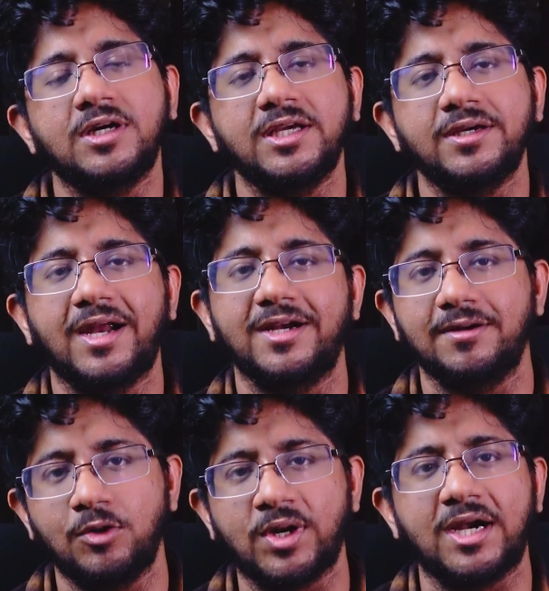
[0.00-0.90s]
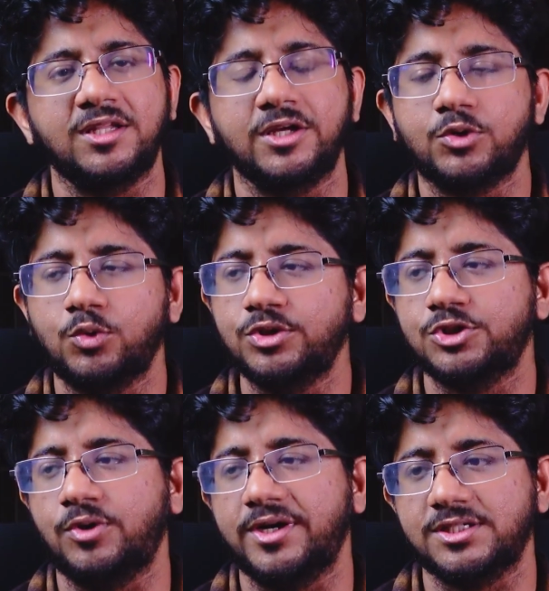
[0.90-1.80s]
earlier and look at their
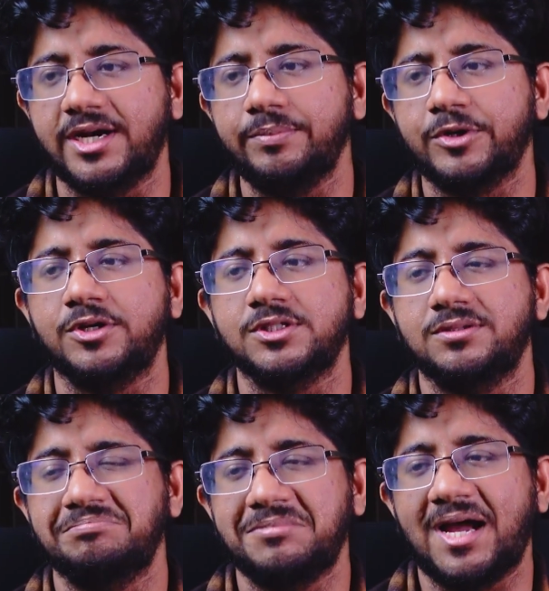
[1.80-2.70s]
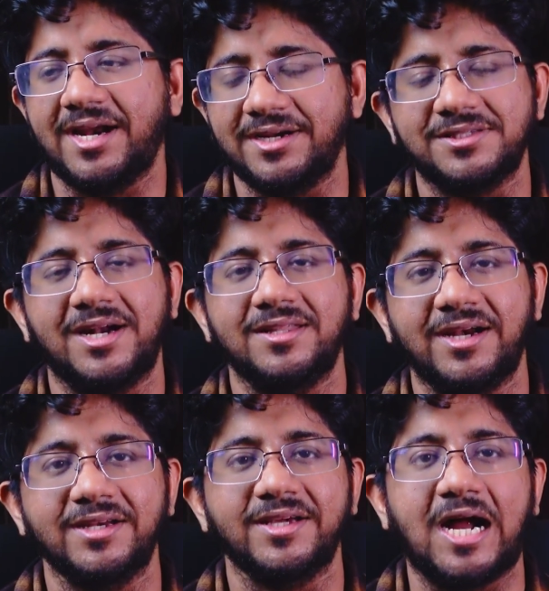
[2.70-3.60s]
codes to understand, because I understand
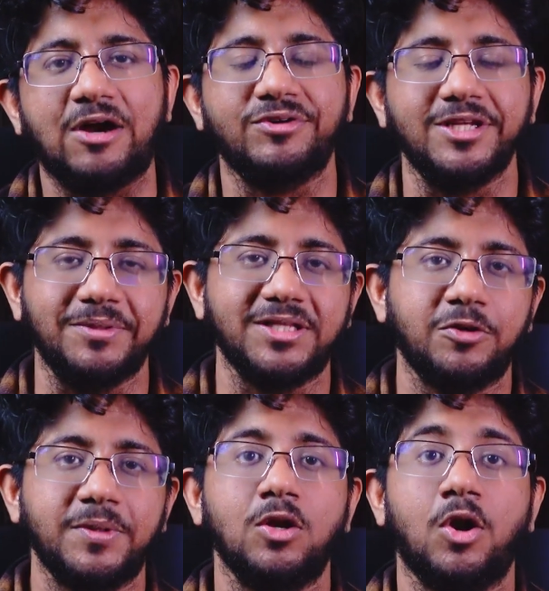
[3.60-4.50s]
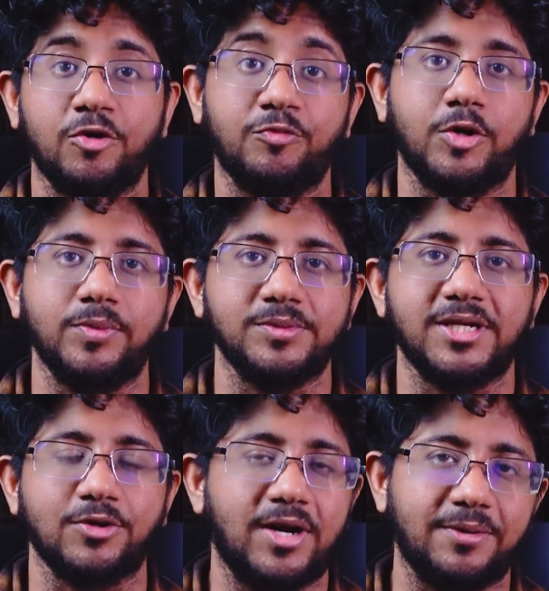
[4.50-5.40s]
that in graph DP, there would be a lot of problems
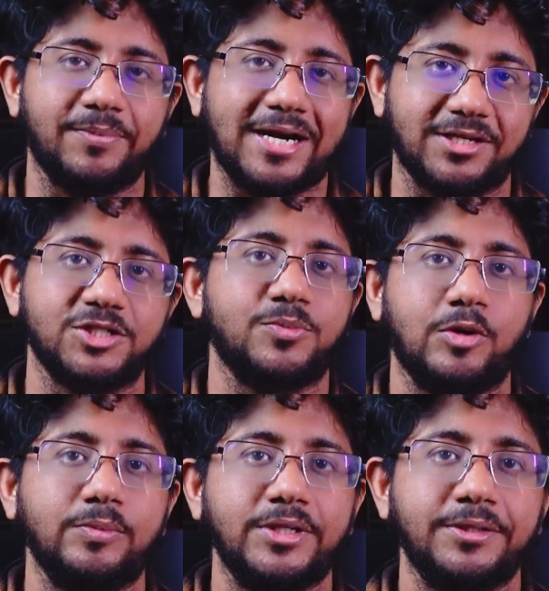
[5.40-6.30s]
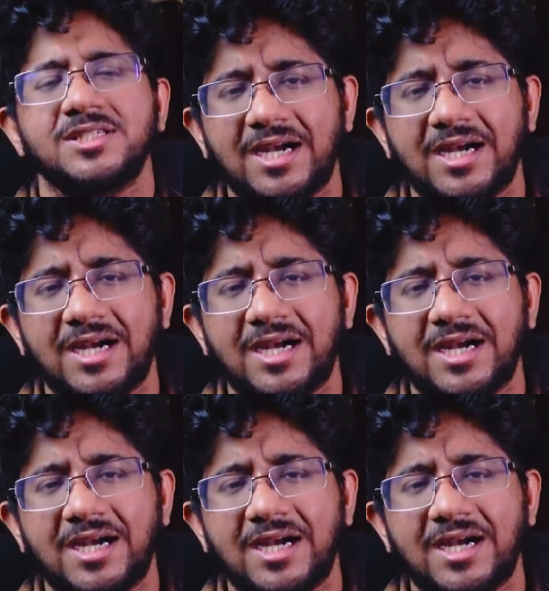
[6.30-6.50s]
that you had practiced probably.